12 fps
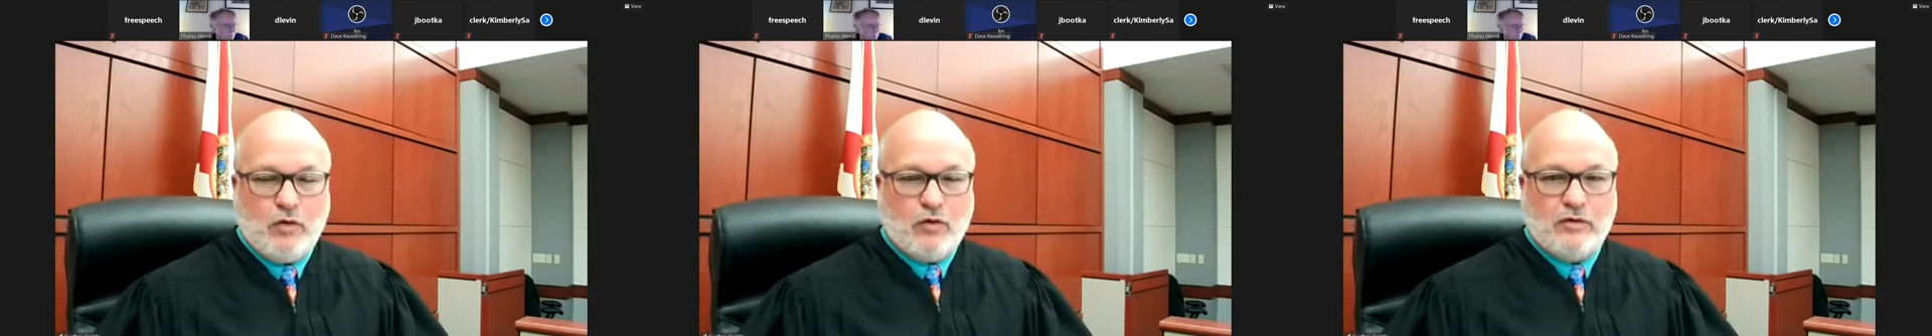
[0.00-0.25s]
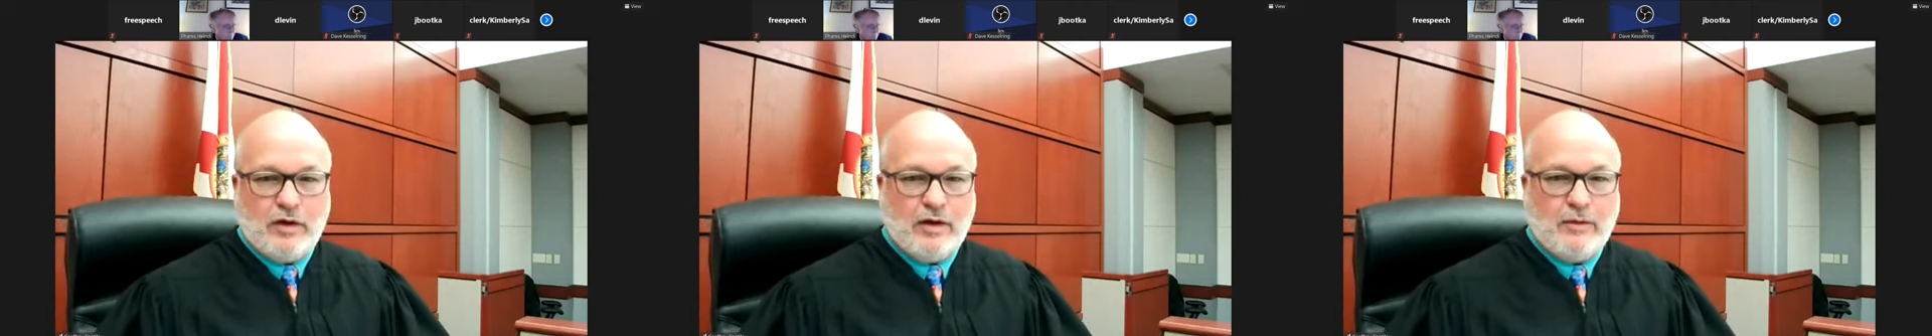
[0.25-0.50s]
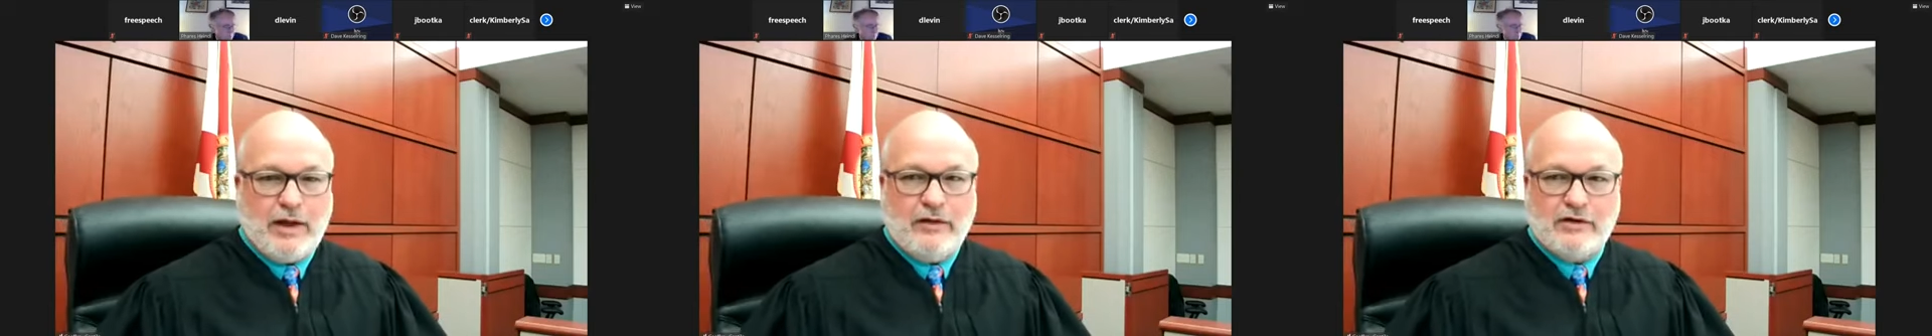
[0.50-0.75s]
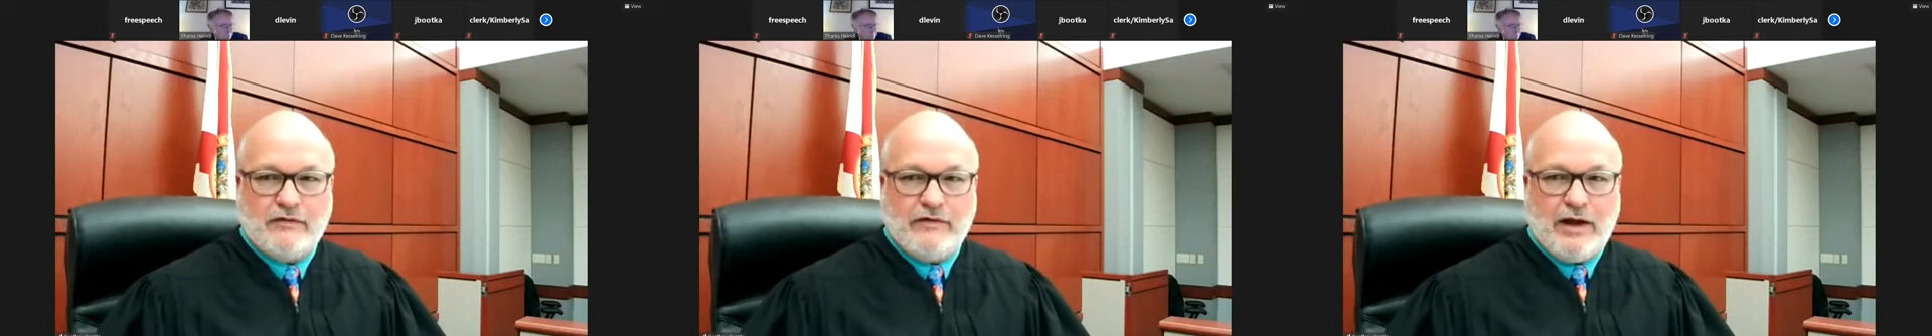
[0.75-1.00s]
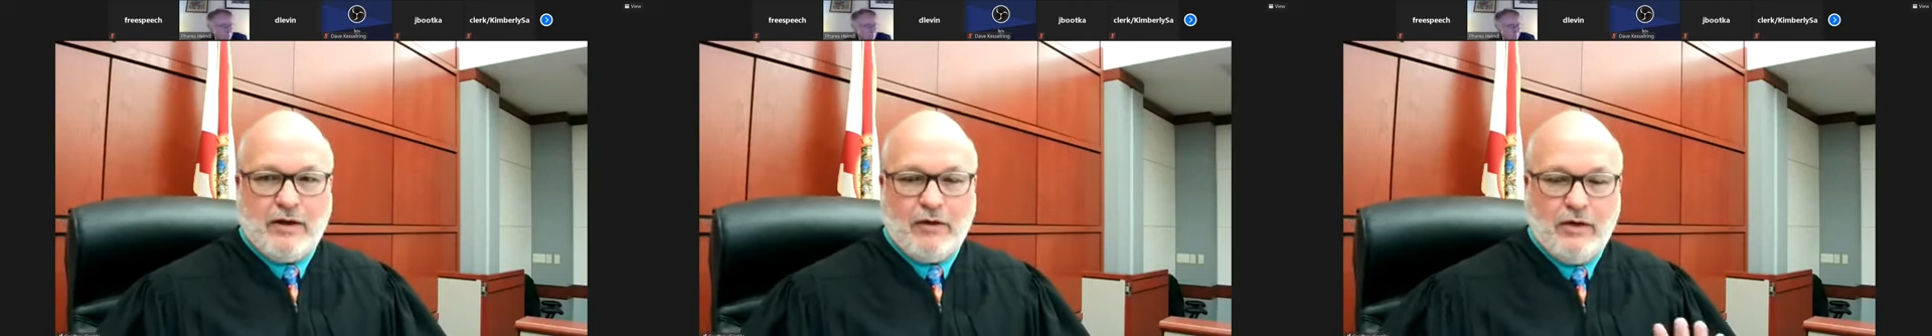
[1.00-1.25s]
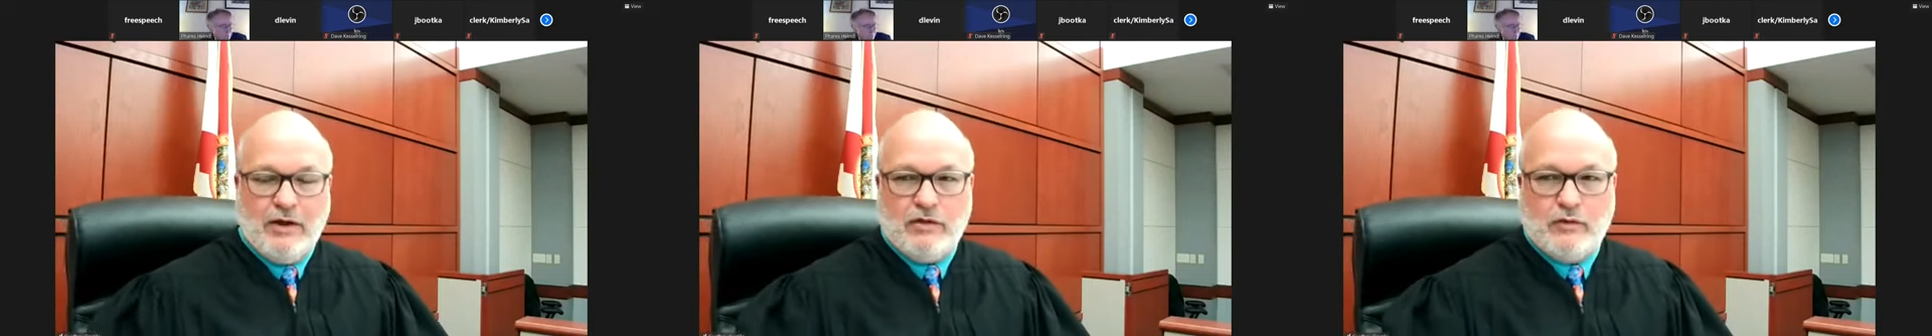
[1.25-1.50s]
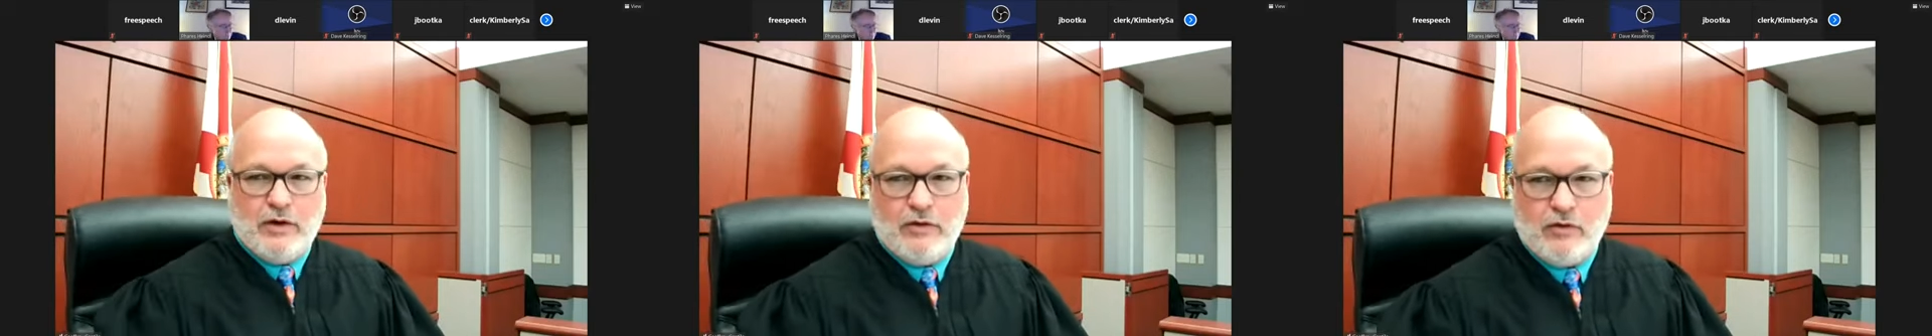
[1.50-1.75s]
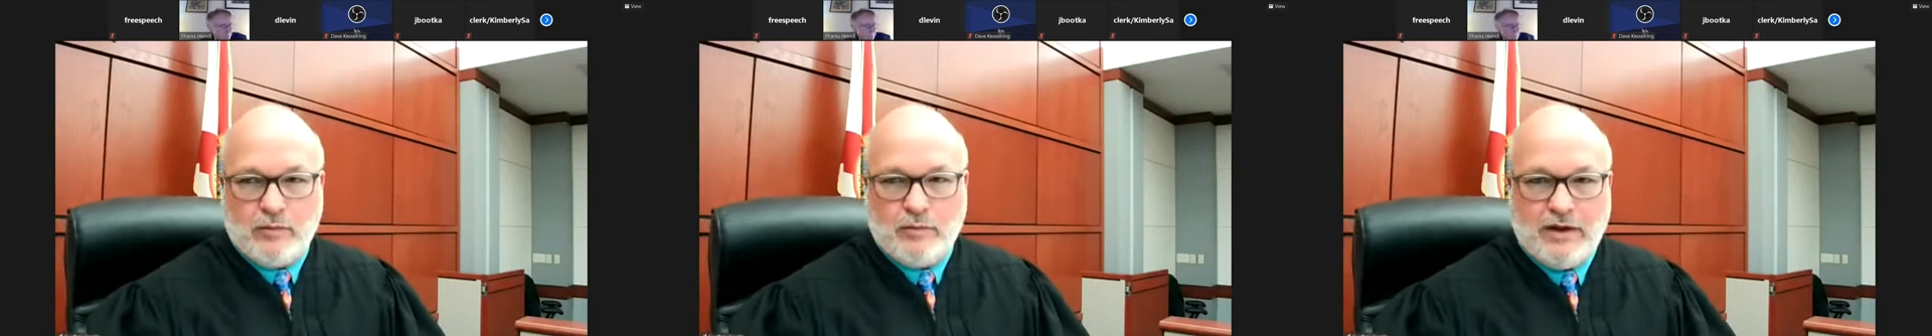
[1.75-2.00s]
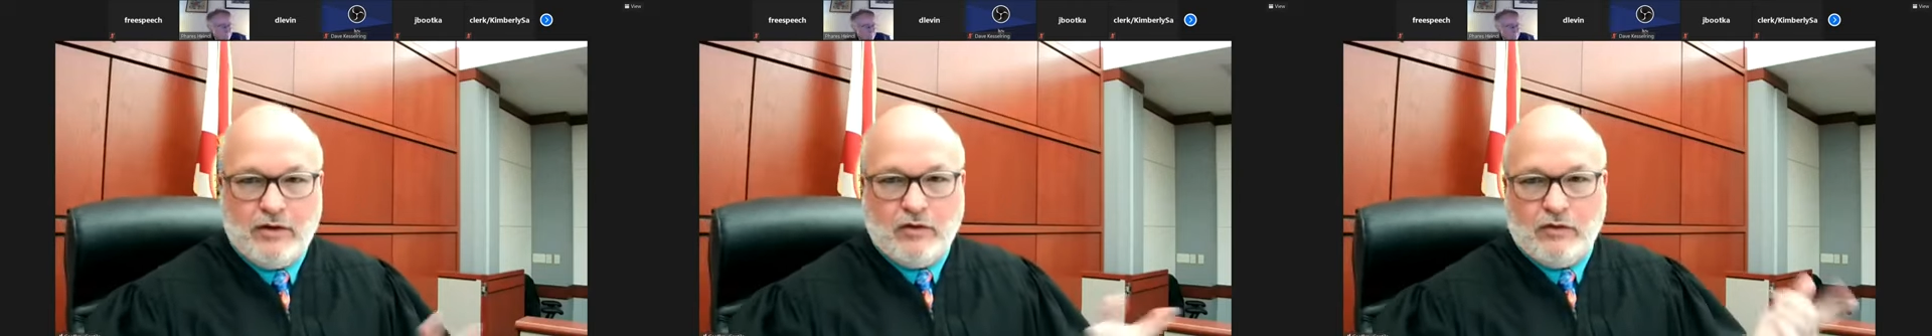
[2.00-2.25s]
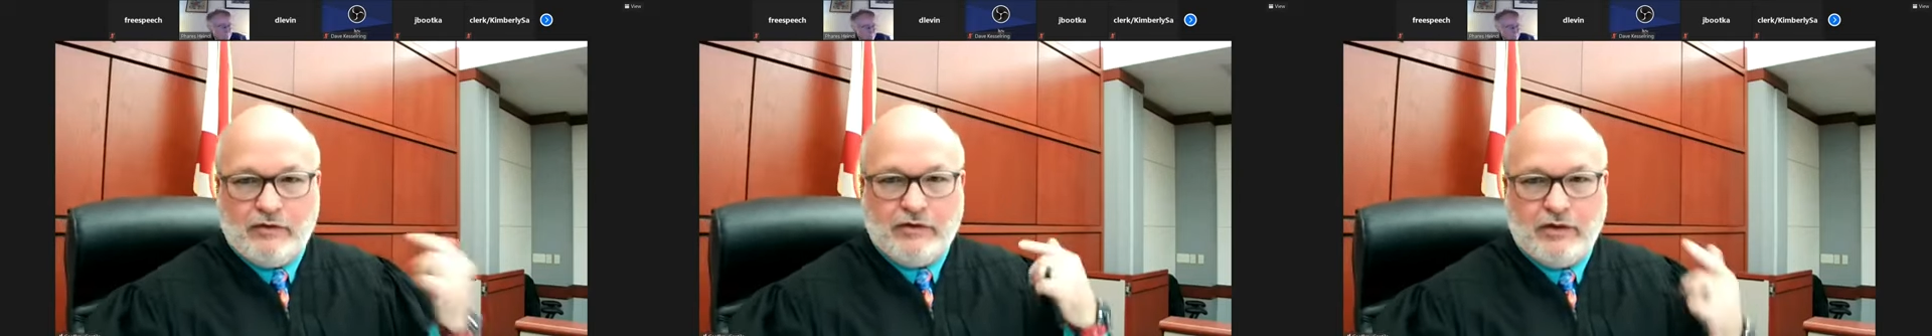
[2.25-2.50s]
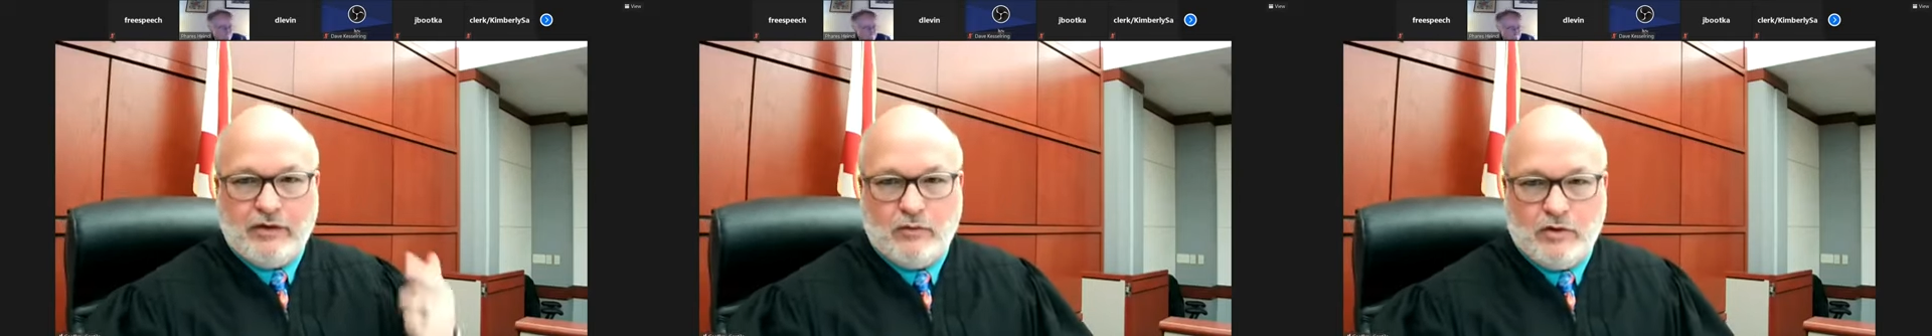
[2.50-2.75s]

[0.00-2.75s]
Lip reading: order the appellant to file 3 other appeals,